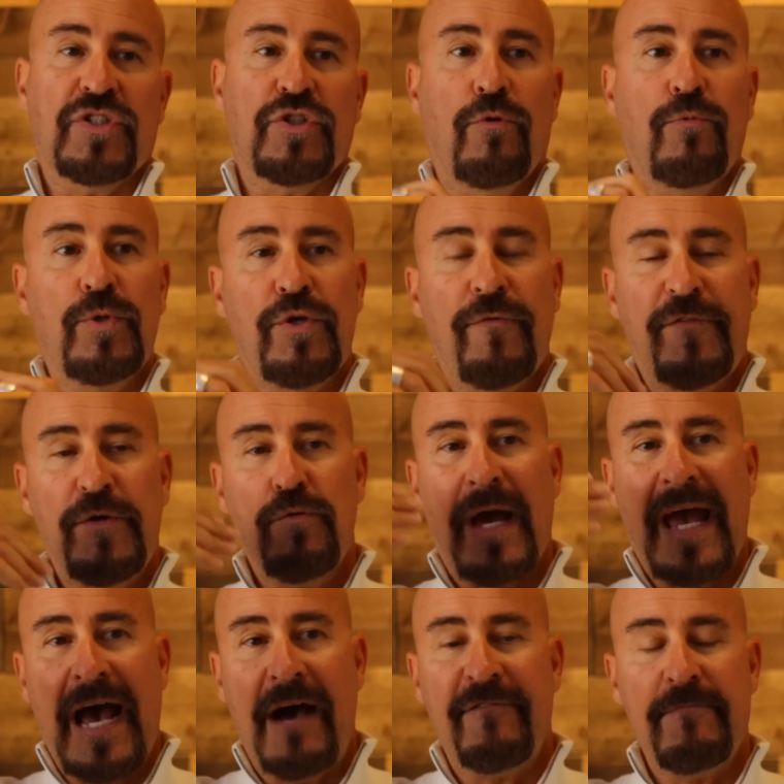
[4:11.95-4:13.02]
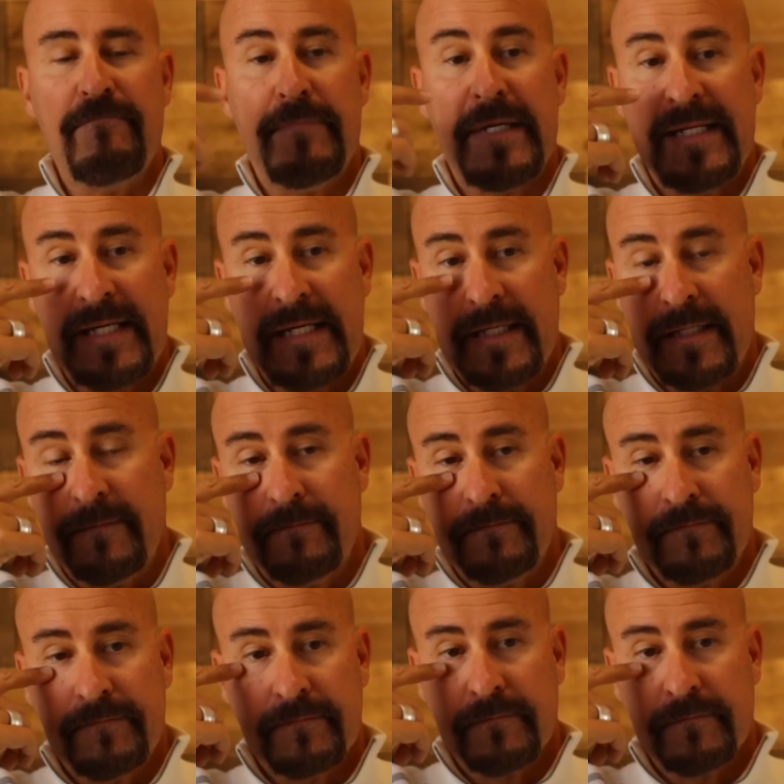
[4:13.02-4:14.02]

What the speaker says: So if you haven't been in